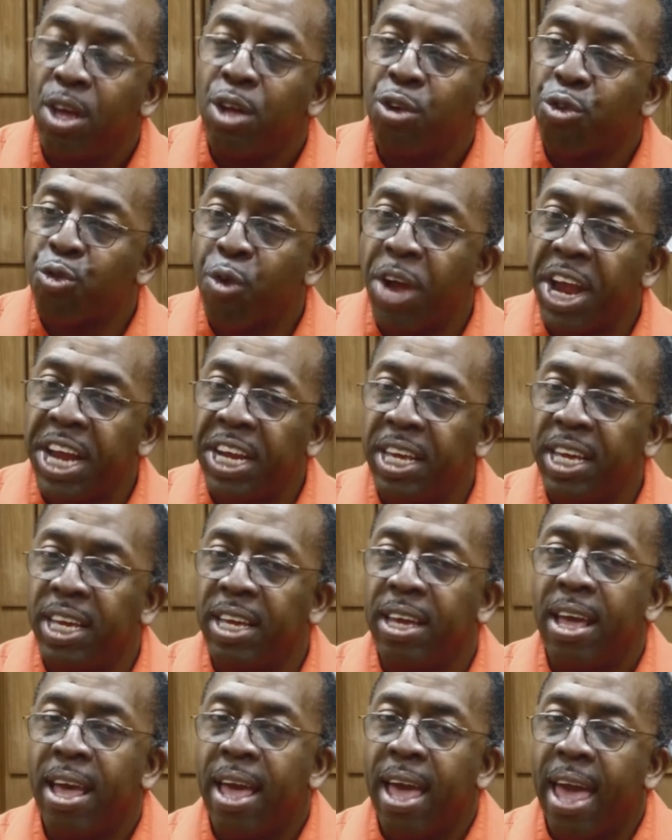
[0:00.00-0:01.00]

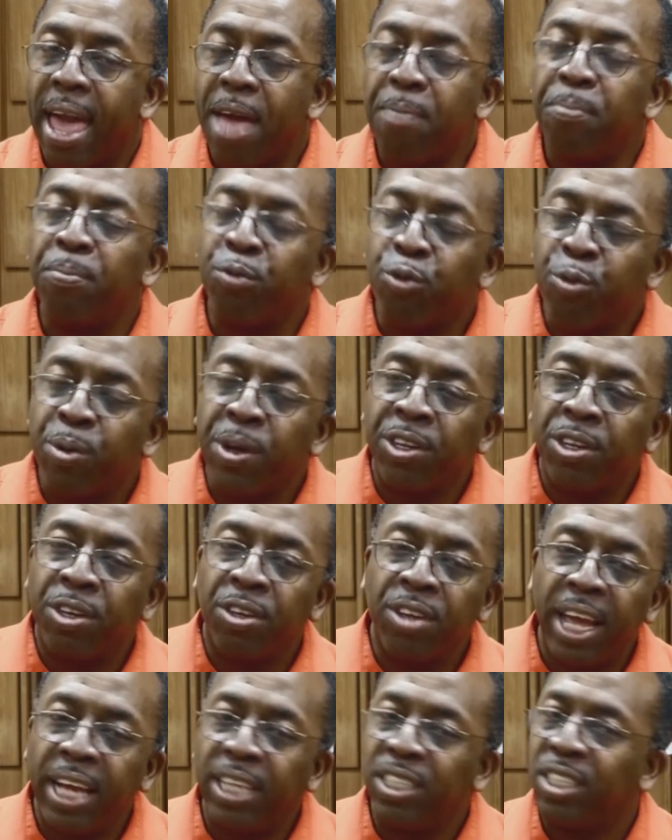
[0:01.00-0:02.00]
training and
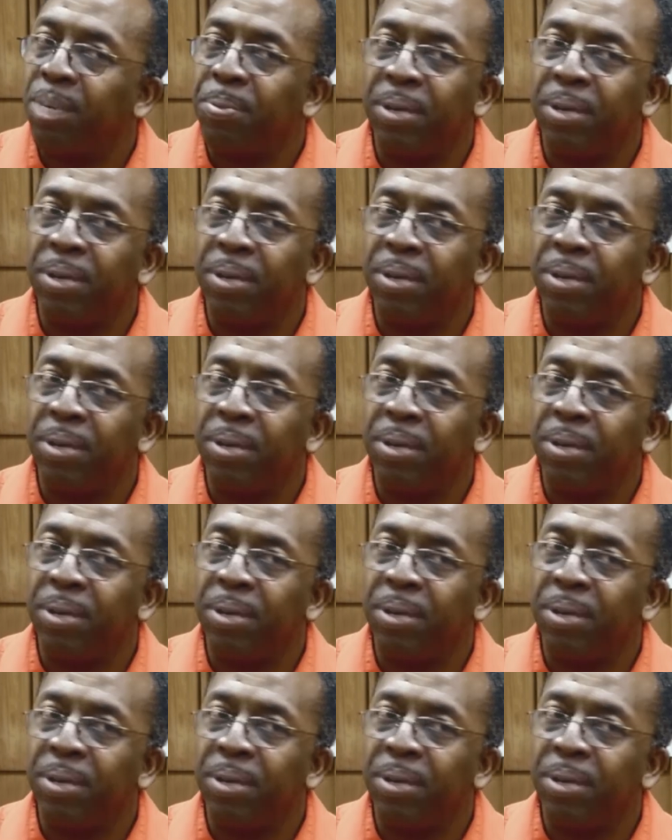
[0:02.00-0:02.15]
presentation.